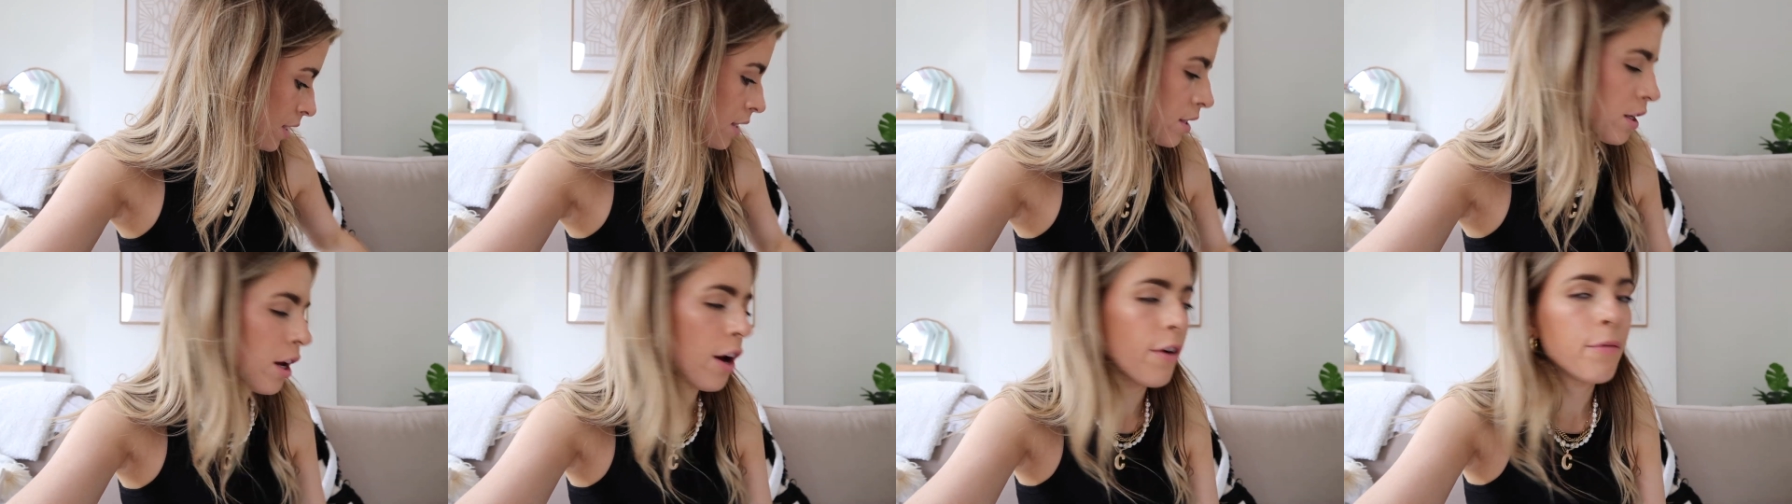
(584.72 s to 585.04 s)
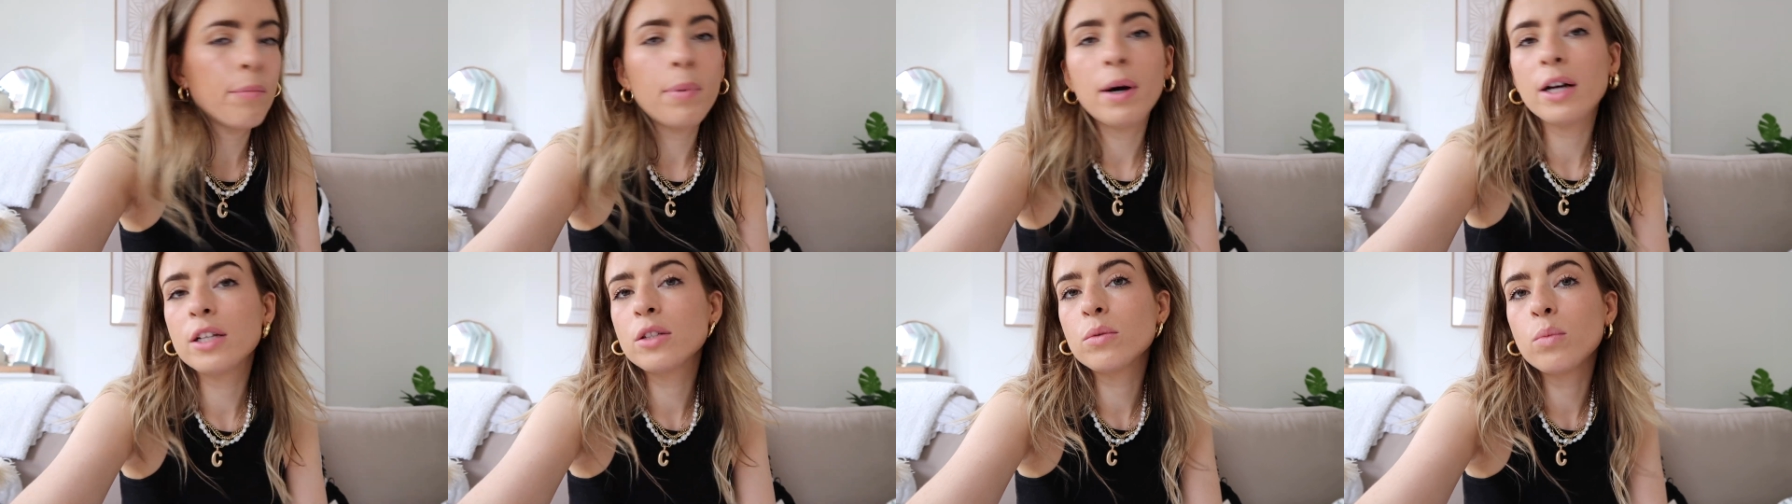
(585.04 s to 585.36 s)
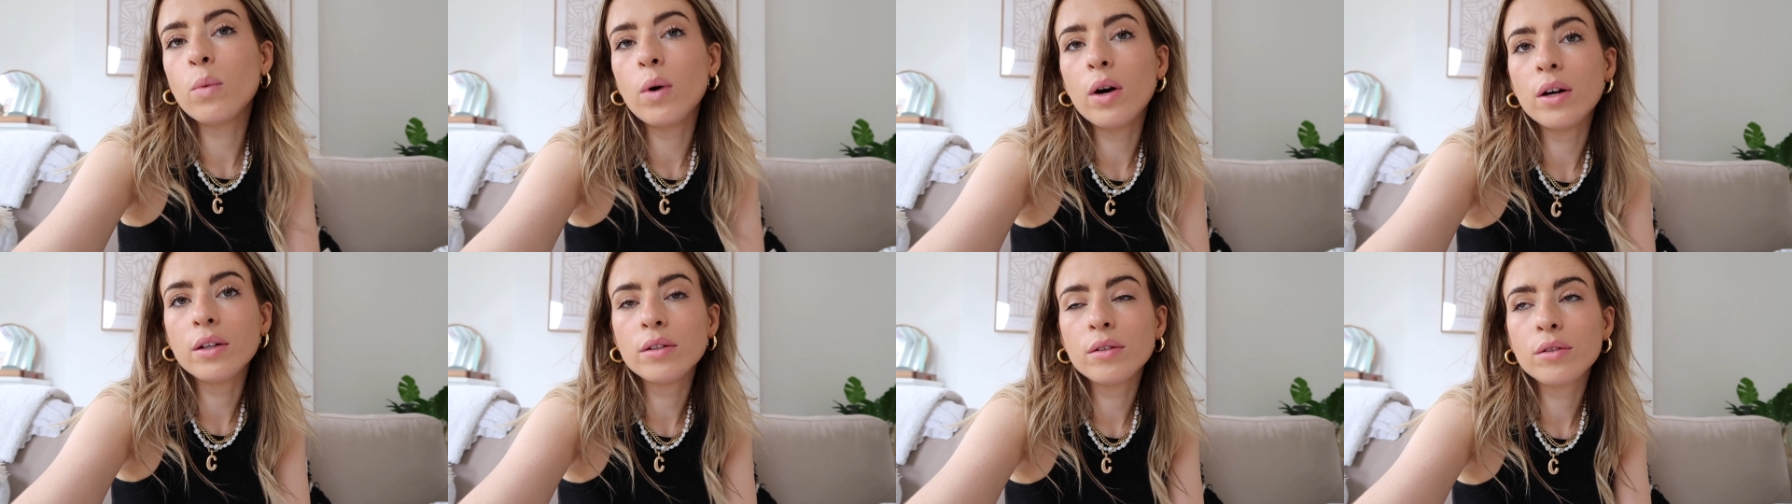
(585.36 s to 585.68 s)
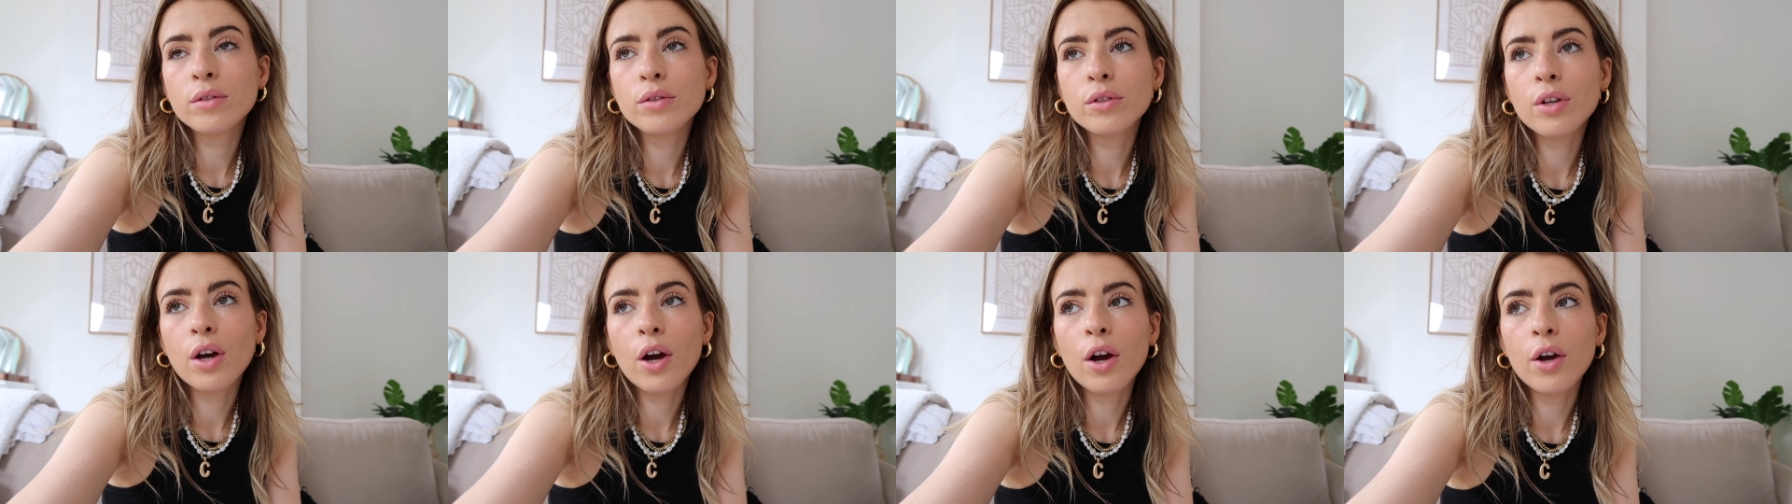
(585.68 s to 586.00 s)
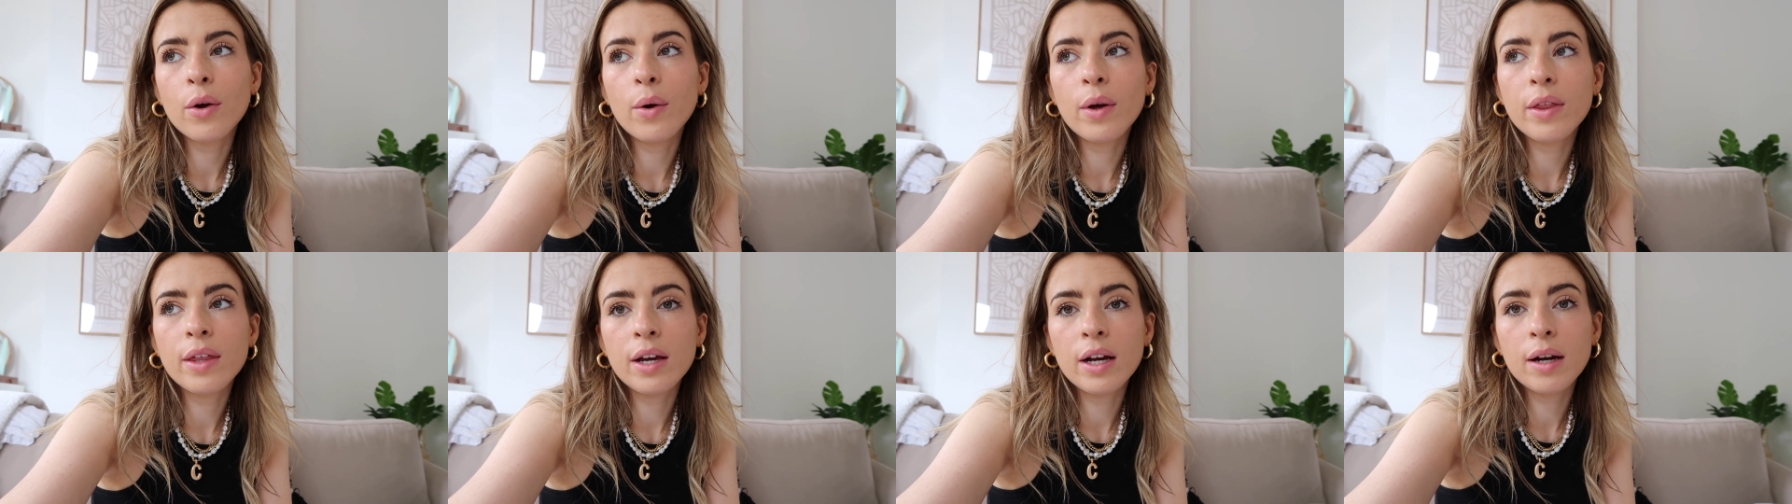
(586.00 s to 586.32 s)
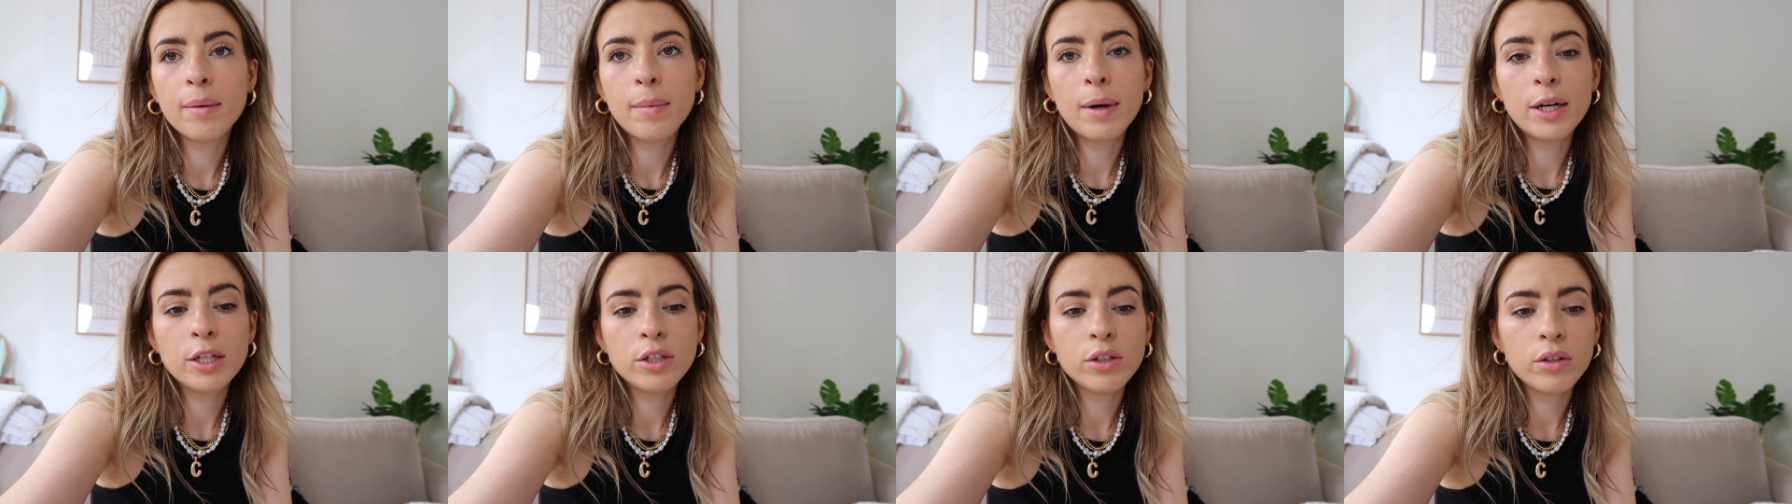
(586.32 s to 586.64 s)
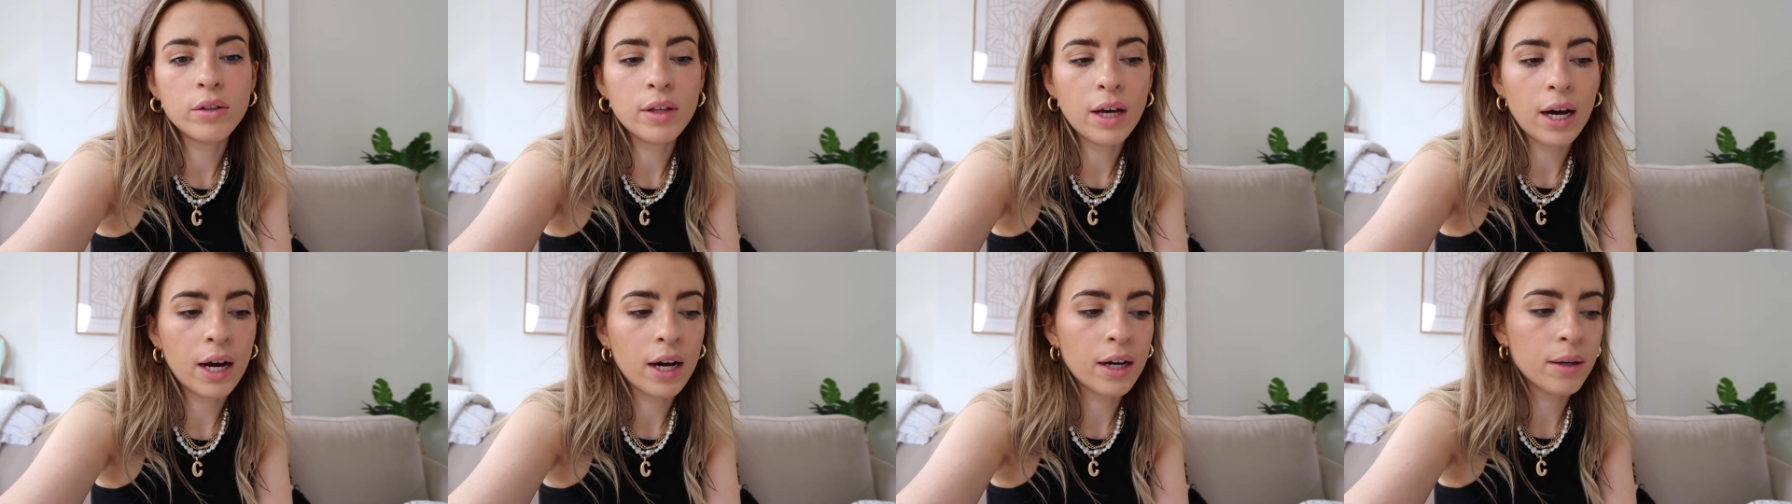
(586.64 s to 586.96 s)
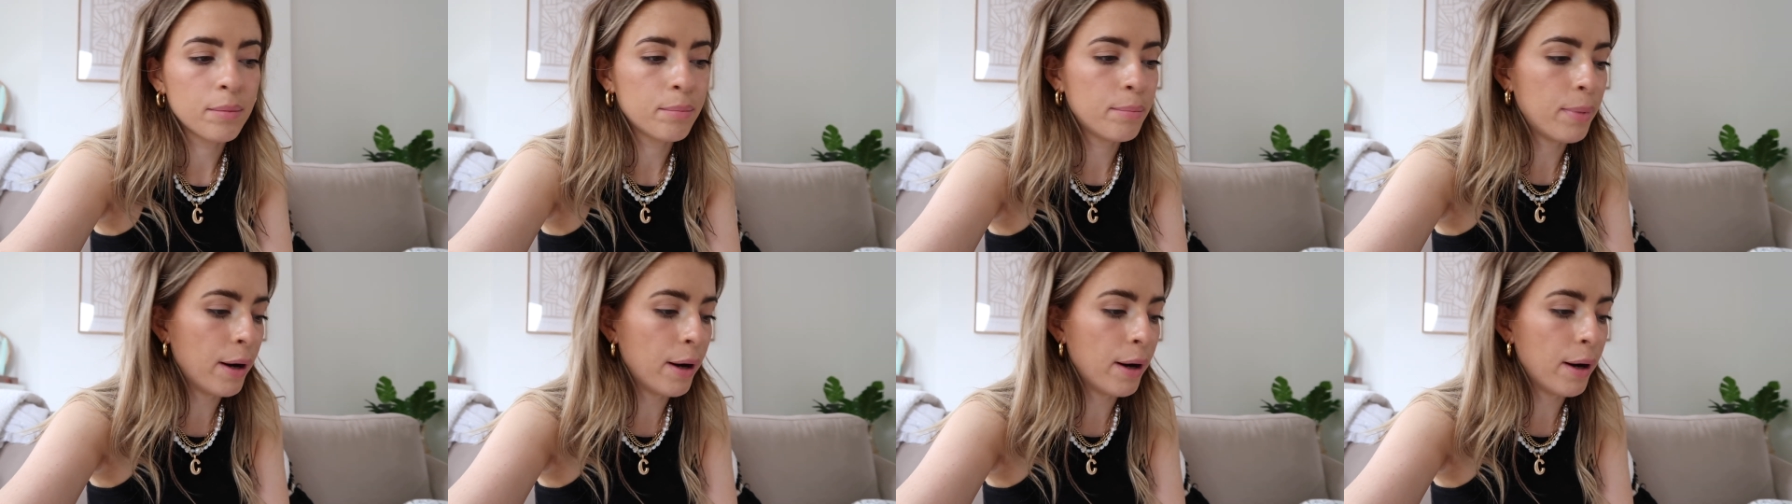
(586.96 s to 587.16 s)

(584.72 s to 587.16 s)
1:30, so I think I might do that.